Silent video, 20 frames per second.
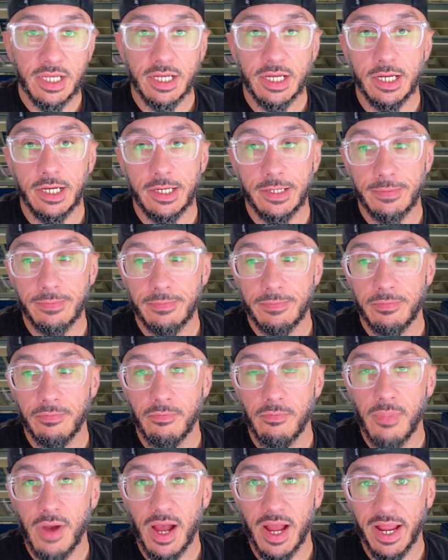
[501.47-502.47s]

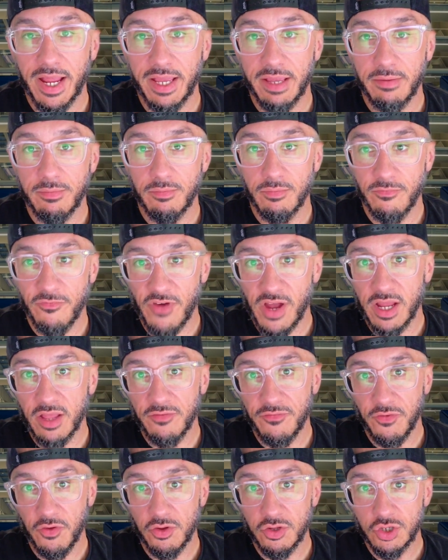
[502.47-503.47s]
My file
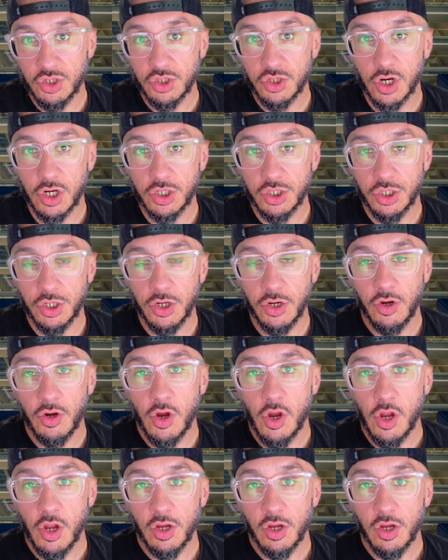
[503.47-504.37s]
and folder structure